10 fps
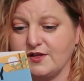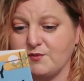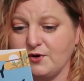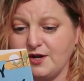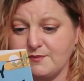they
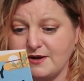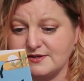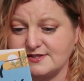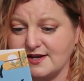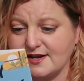worry
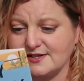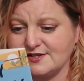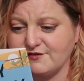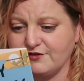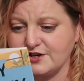about sex
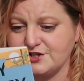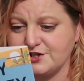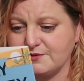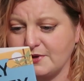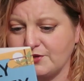and
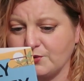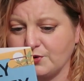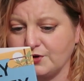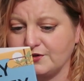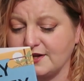friendship and the
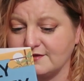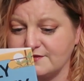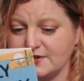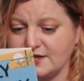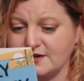world they
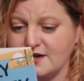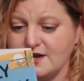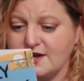live in.